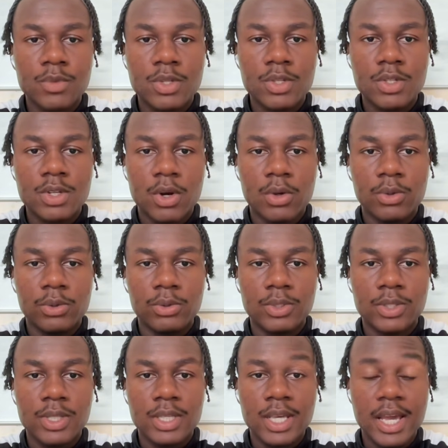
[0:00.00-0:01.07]
So
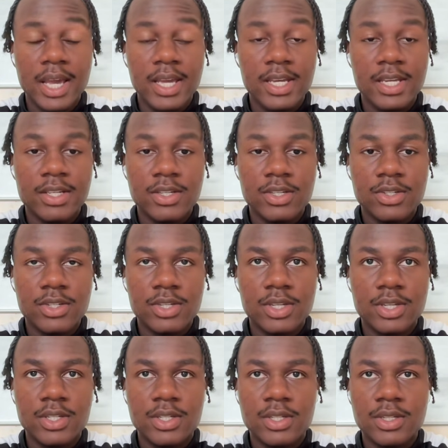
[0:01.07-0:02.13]
yeah,
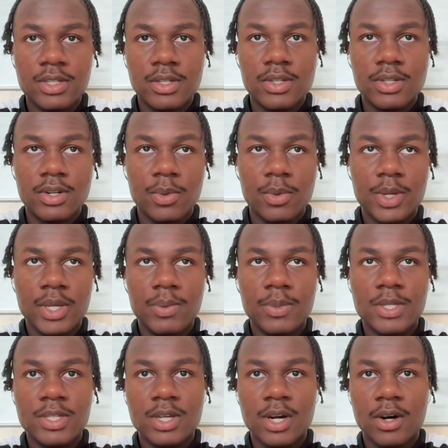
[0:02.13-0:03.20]
it's
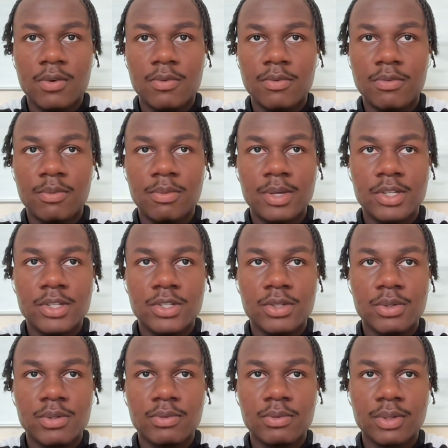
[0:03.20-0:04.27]
we start off with a
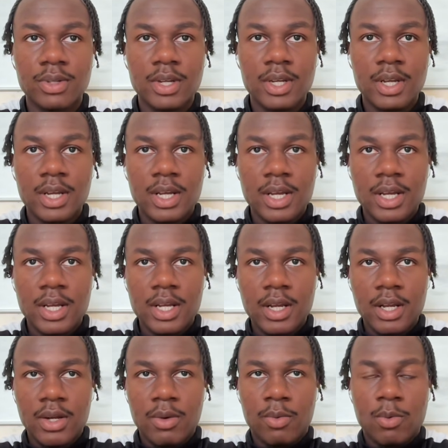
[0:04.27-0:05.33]
mixture of
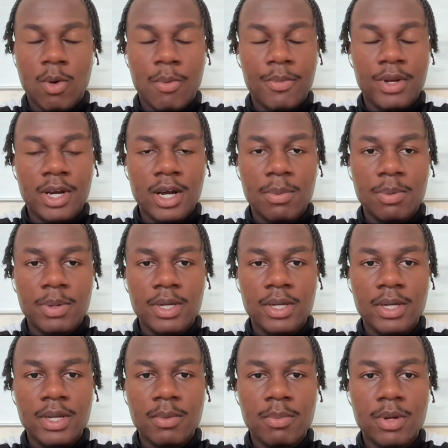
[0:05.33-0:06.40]
warming up
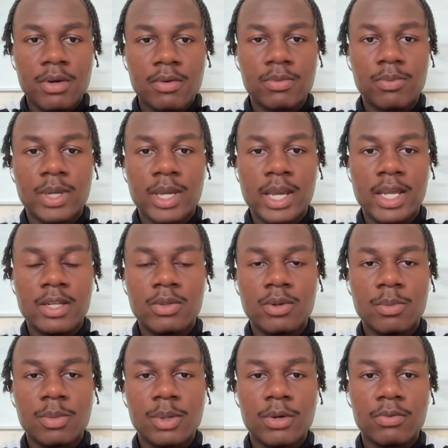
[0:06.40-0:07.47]
and we get
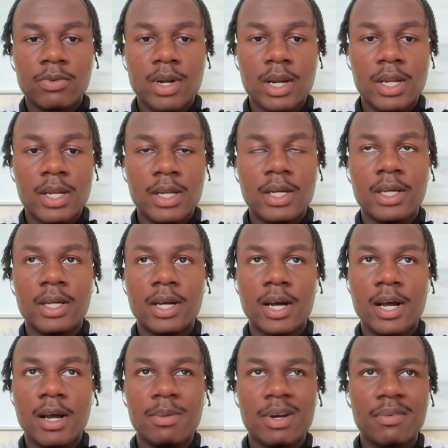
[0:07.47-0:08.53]
into a bit of running,
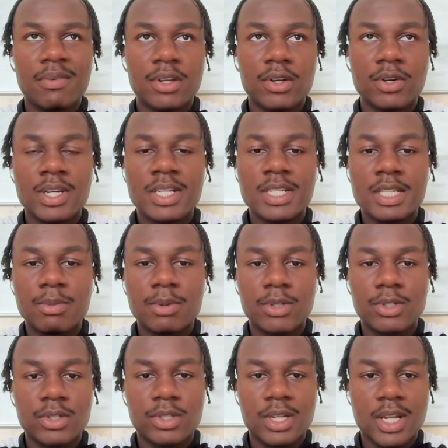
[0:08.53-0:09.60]
nothing crazy,
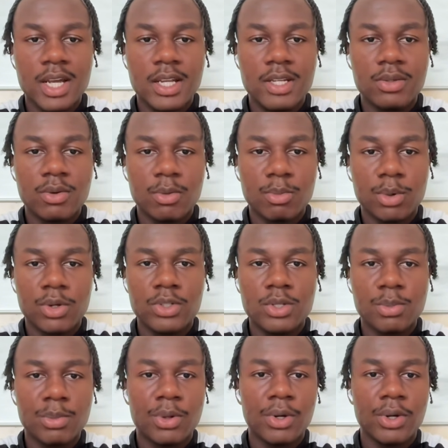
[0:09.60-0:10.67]
but just like sort of box
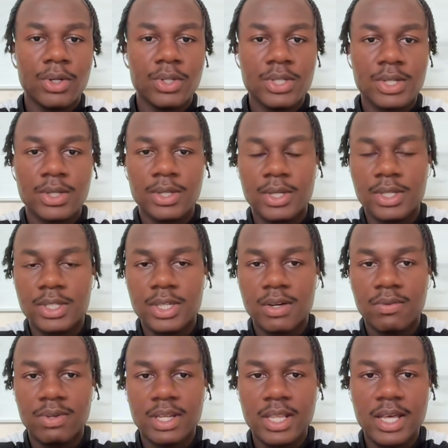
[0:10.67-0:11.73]
to box and
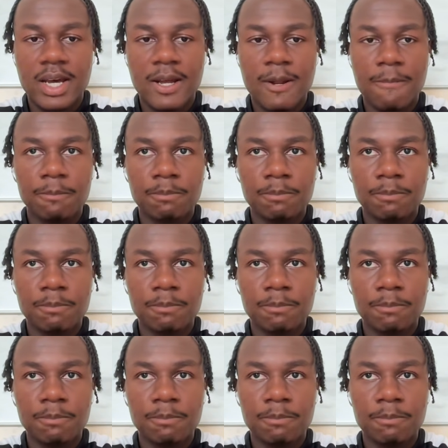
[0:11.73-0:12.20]
stuff like that.